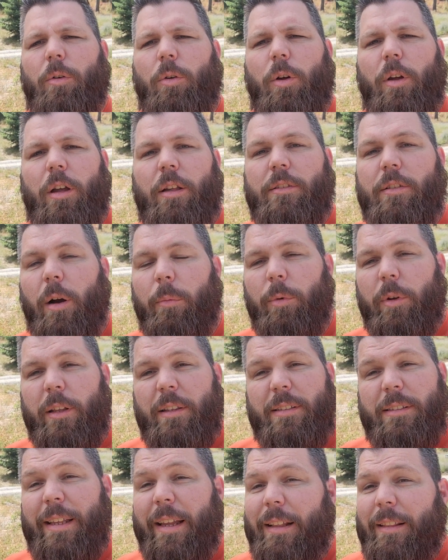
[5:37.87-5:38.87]
It's
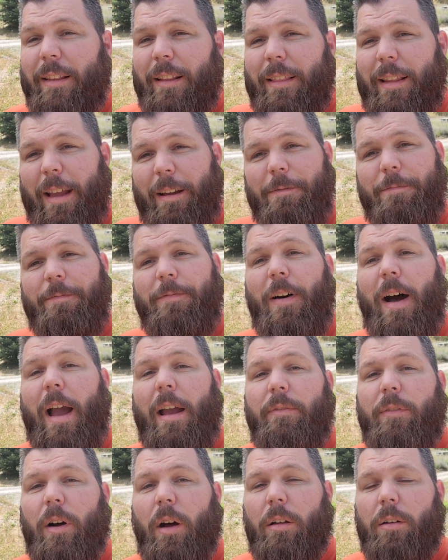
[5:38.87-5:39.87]
tickling like
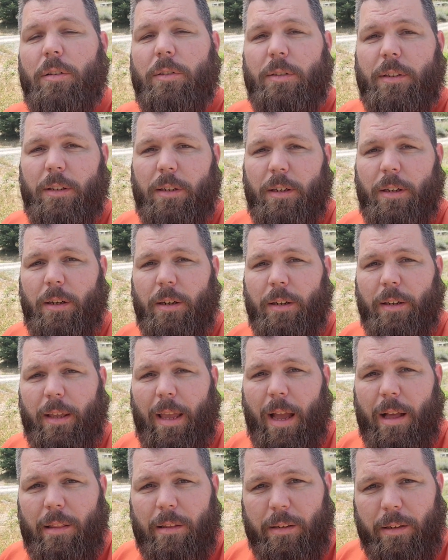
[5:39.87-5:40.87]
$5 a
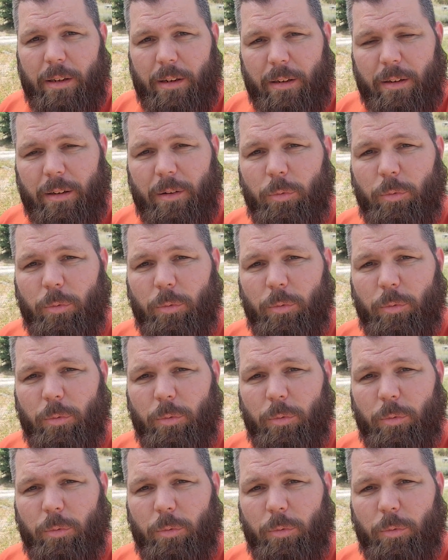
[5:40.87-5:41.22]
gallon here,